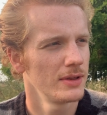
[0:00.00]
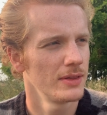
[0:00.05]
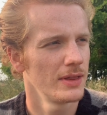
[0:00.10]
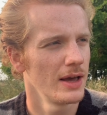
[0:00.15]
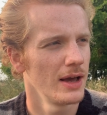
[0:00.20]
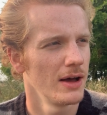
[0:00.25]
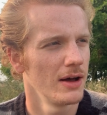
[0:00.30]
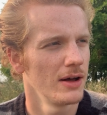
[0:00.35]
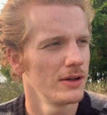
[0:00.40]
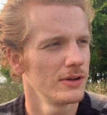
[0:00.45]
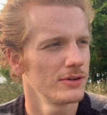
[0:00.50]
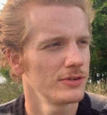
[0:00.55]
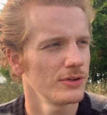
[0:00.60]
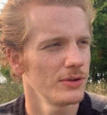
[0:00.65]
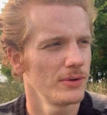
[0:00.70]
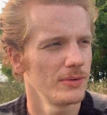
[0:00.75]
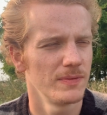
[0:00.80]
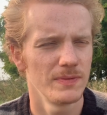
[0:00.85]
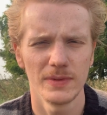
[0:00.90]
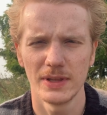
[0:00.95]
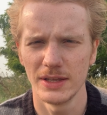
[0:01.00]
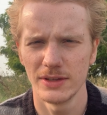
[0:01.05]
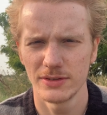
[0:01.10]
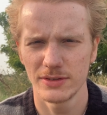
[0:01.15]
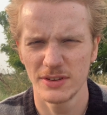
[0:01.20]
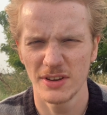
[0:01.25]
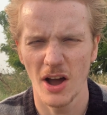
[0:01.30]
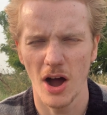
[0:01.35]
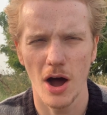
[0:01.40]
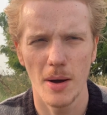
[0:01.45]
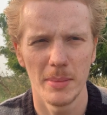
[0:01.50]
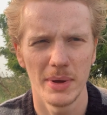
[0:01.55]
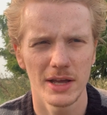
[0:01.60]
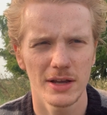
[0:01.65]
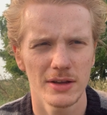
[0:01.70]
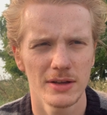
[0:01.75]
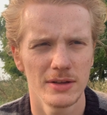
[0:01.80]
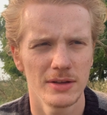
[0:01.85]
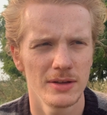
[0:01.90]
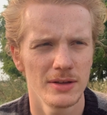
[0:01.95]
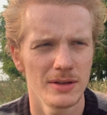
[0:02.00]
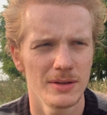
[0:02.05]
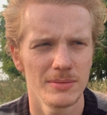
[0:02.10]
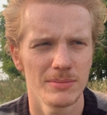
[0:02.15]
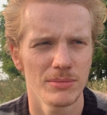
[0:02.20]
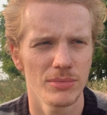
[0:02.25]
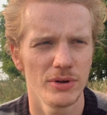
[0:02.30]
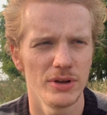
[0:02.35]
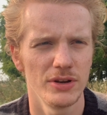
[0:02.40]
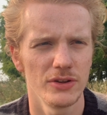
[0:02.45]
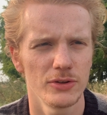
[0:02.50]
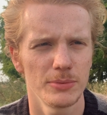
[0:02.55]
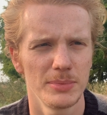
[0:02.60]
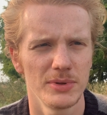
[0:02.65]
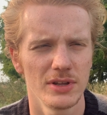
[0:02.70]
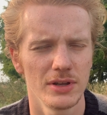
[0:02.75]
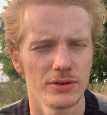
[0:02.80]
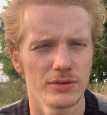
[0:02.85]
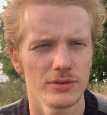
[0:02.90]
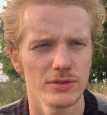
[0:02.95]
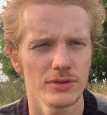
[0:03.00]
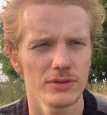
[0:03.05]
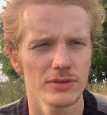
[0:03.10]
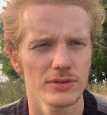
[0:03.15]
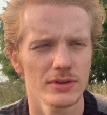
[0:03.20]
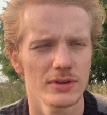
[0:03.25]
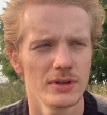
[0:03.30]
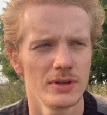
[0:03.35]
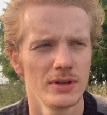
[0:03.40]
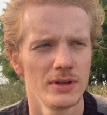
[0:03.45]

they are sort of these karmic predispositions.